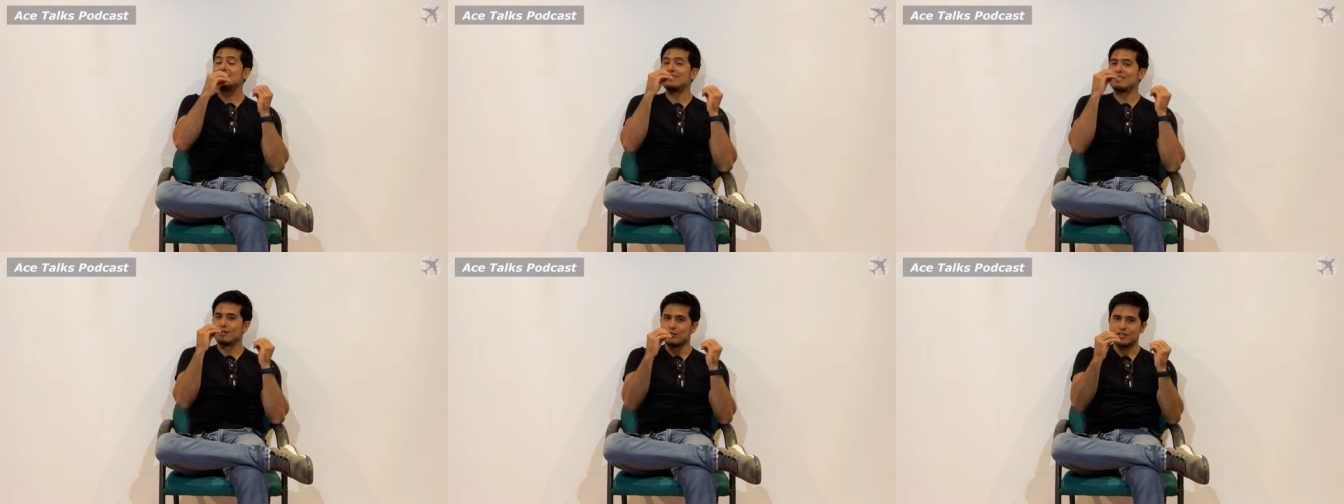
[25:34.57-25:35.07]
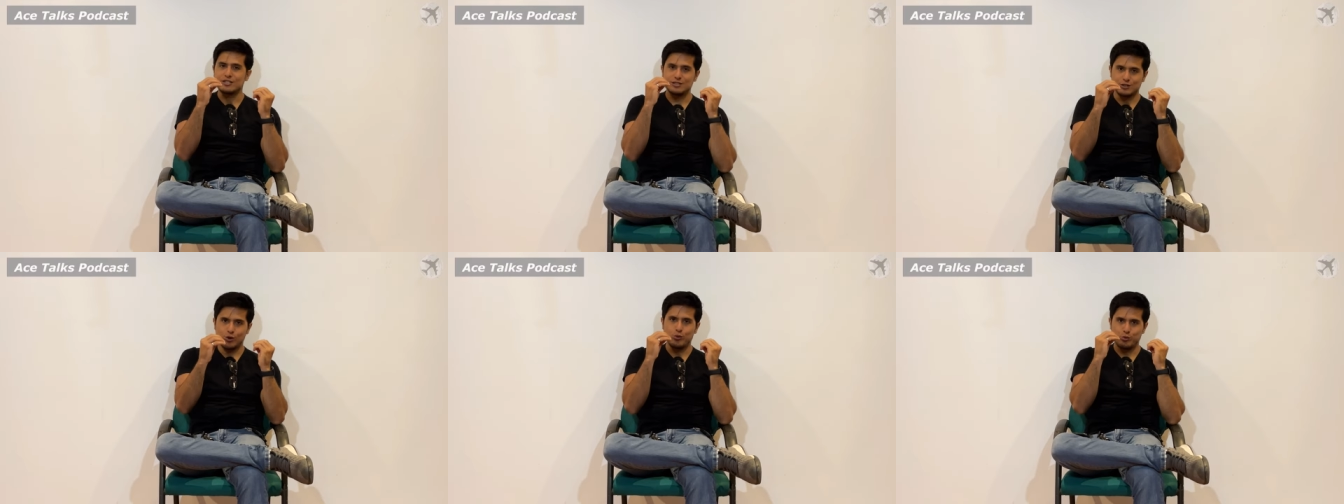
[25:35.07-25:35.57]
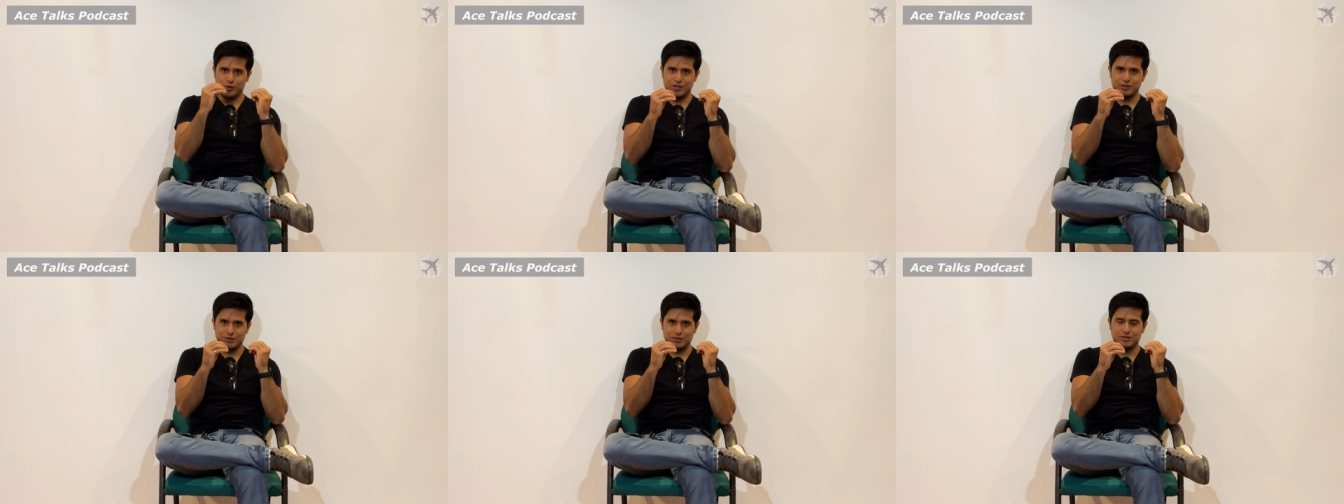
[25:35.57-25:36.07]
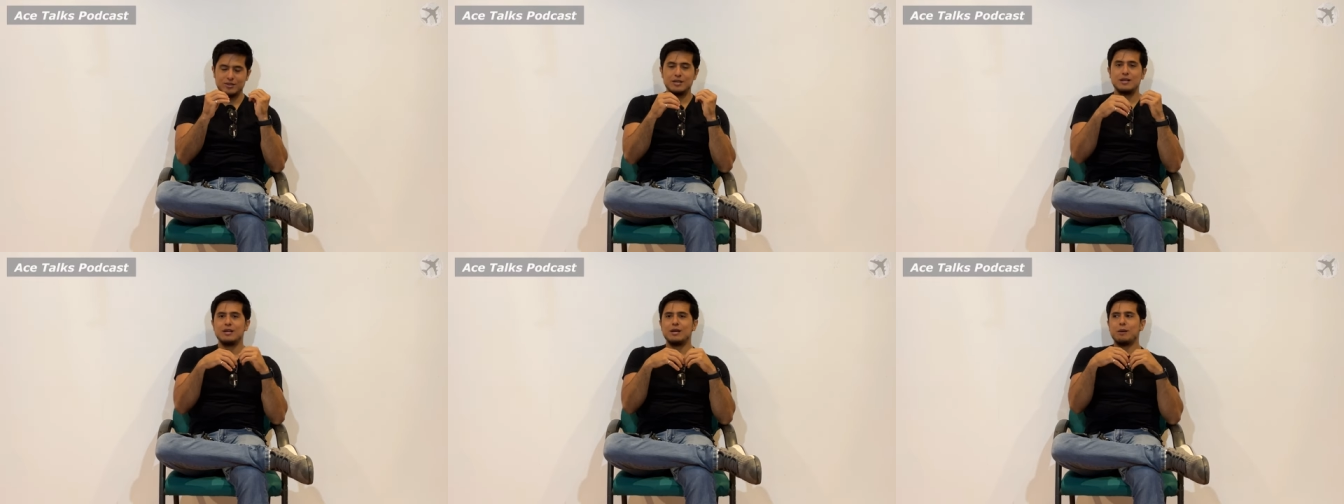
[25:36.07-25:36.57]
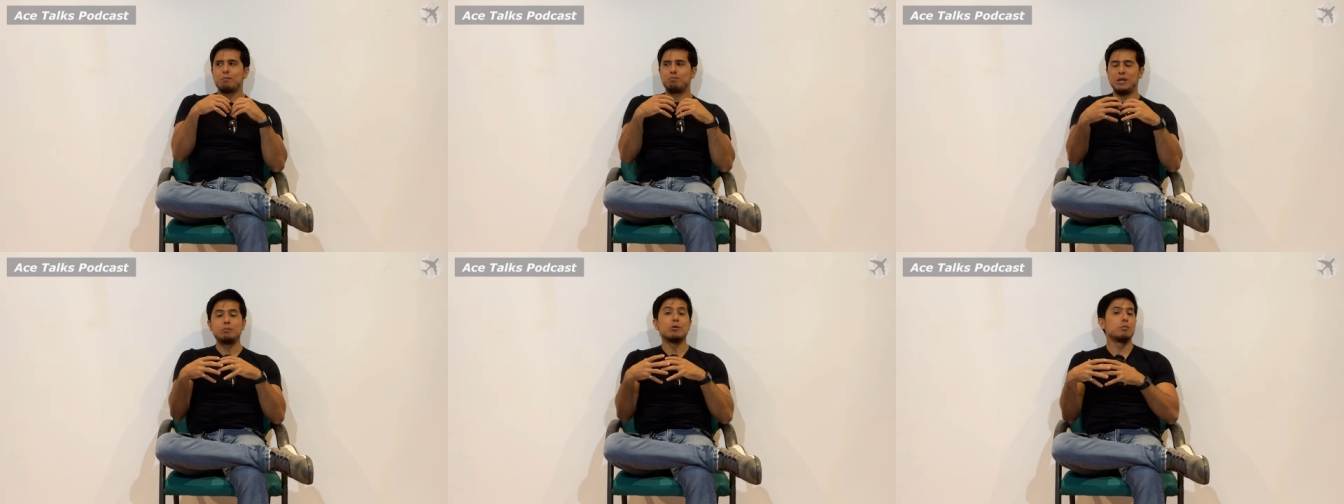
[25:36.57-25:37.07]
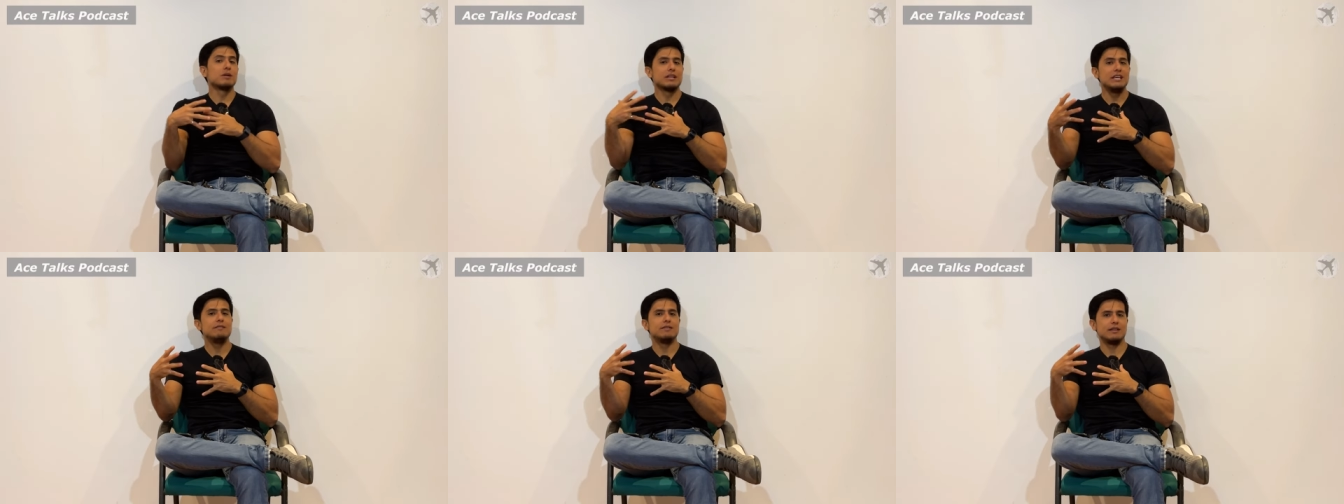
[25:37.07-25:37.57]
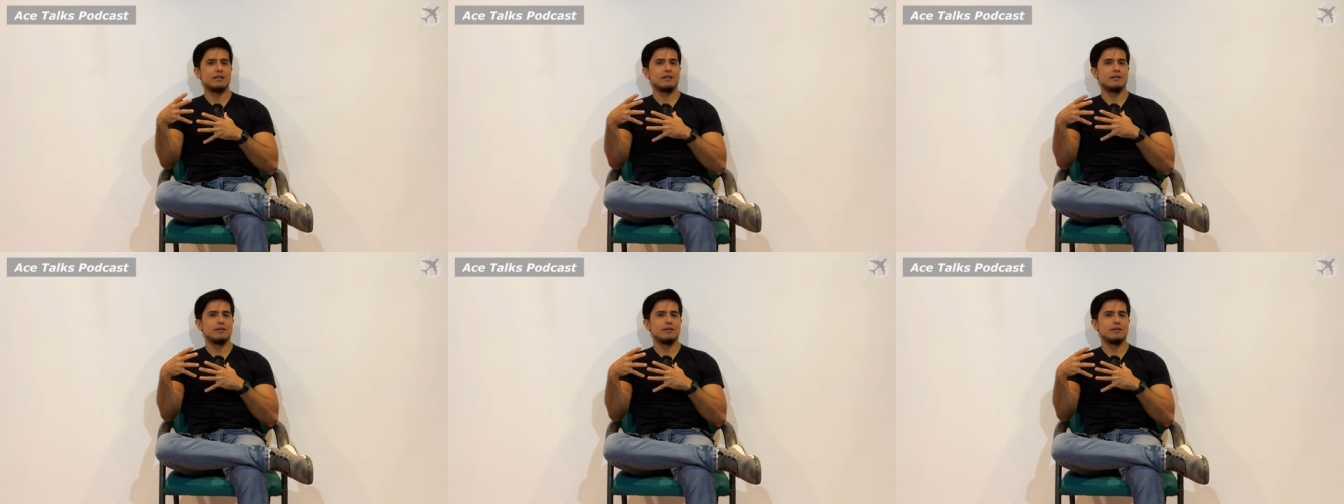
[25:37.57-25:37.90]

it looks so real, people believe it.